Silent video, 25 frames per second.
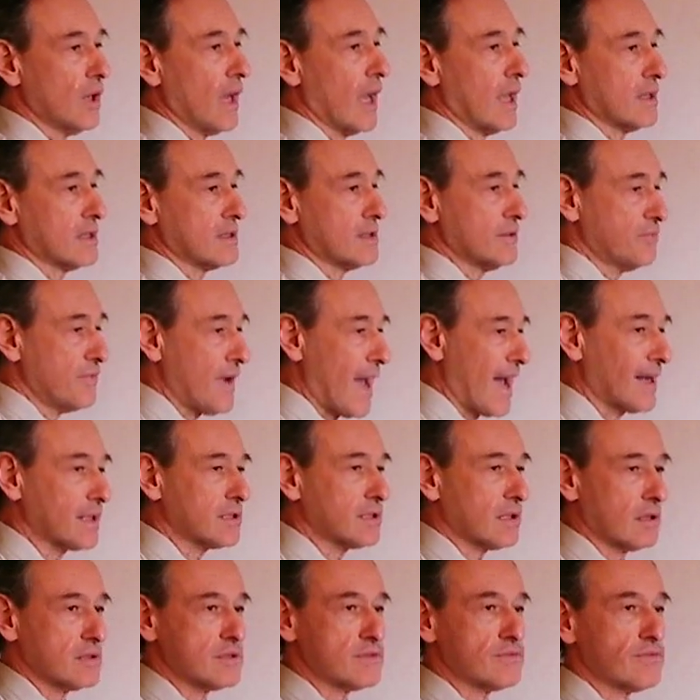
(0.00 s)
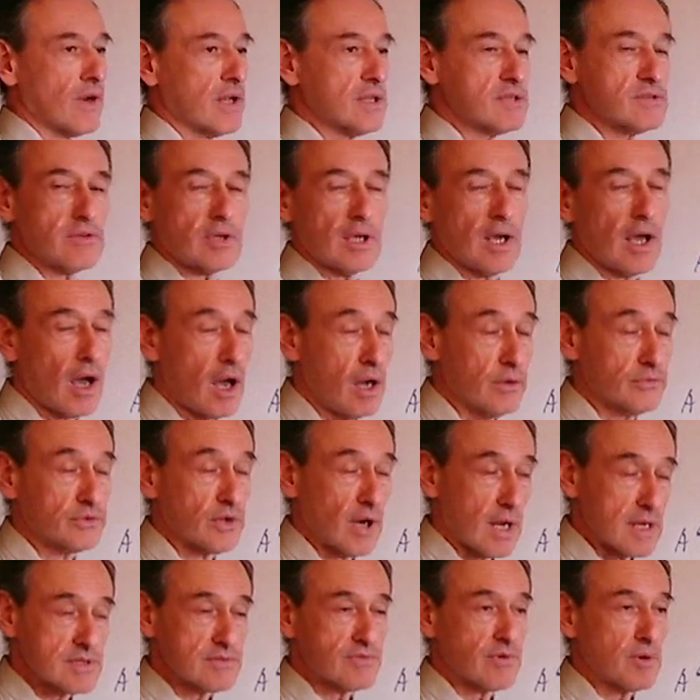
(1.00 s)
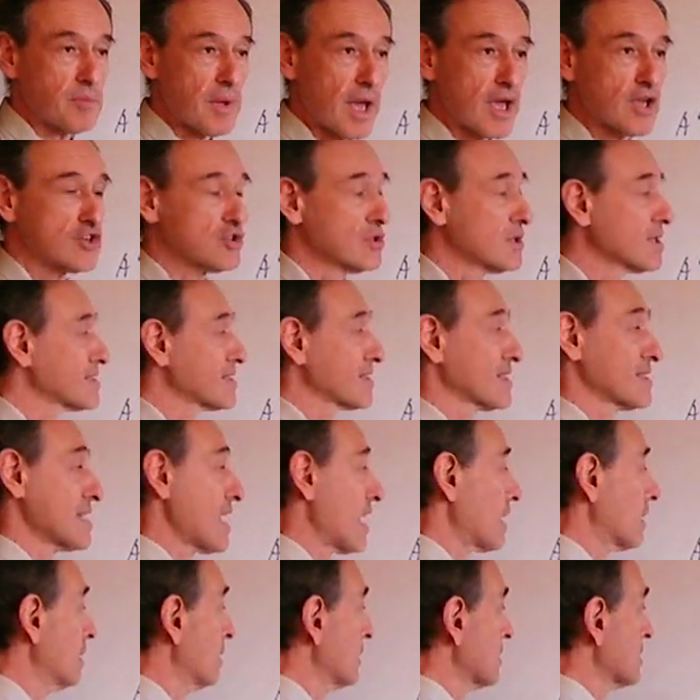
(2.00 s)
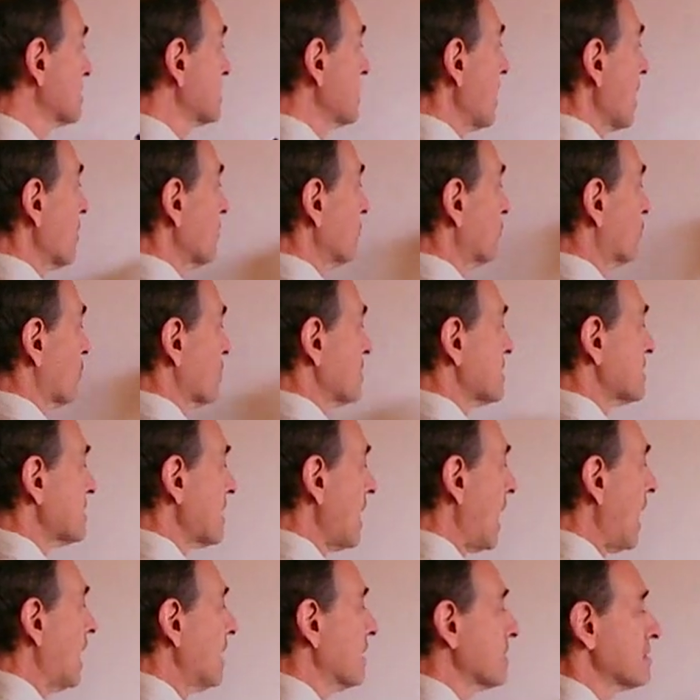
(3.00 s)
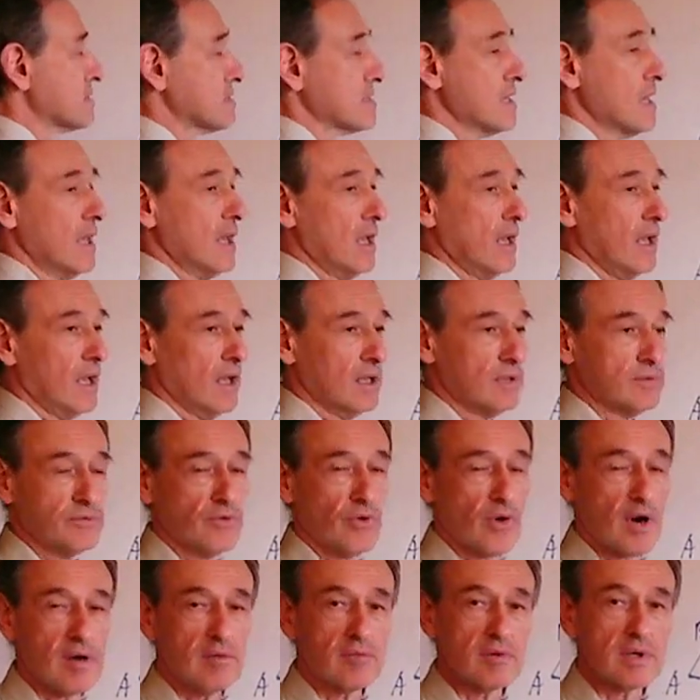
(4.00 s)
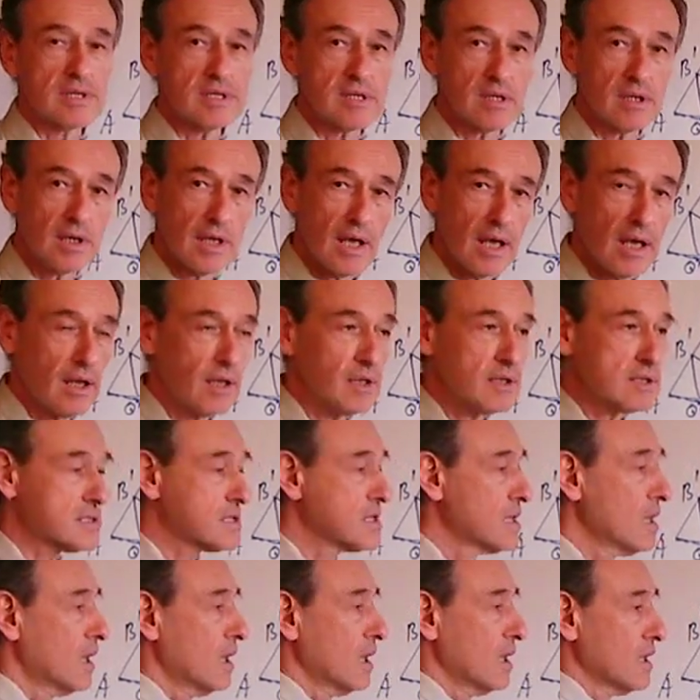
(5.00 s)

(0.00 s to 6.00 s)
and the factor of transformation is exactly the same for sides and for everything else,